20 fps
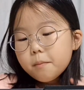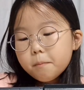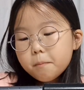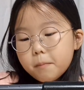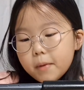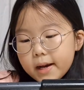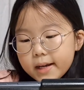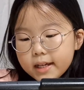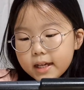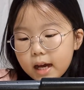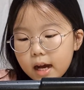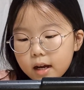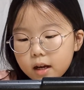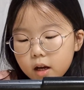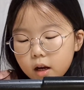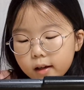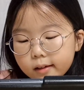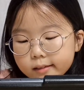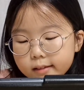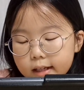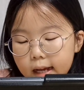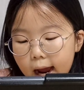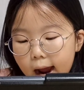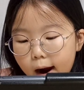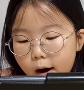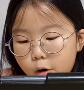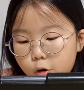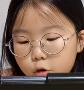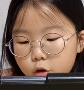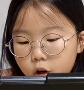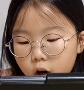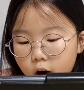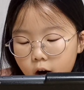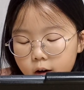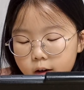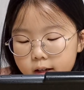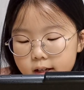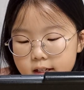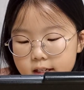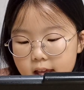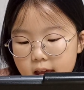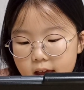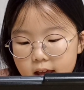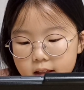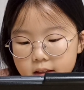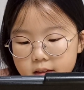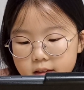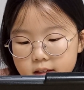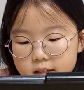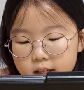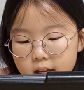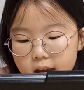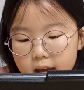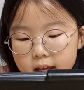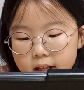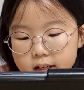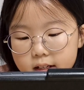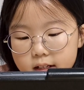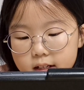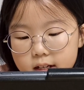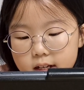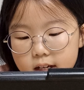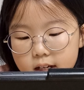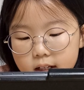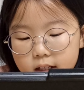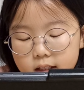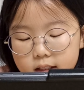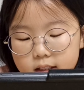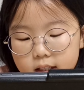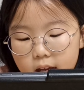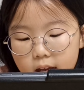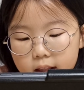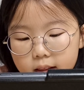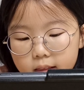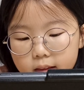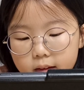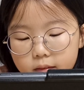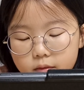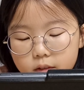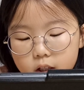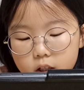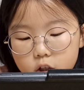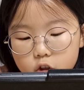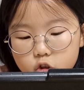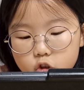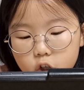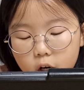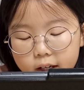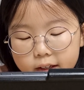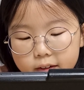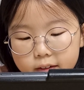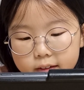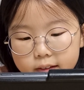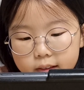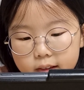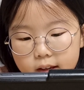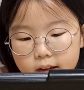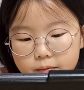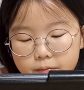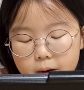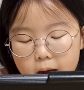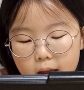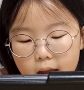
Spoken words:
Micah got down on his hands and knees and lifted a giant leap.